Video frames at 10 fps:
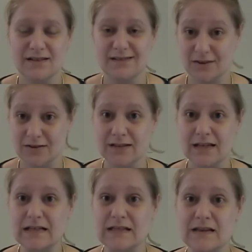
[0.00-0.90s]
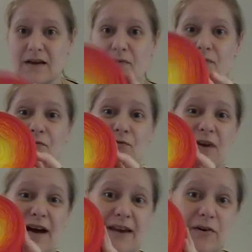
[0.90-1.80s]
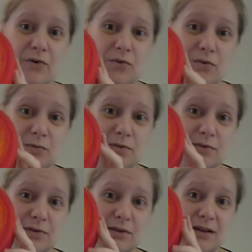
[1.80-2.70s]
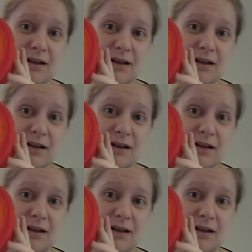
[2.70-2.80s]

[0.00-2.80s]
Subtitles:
Cotton Kings Fire Opal.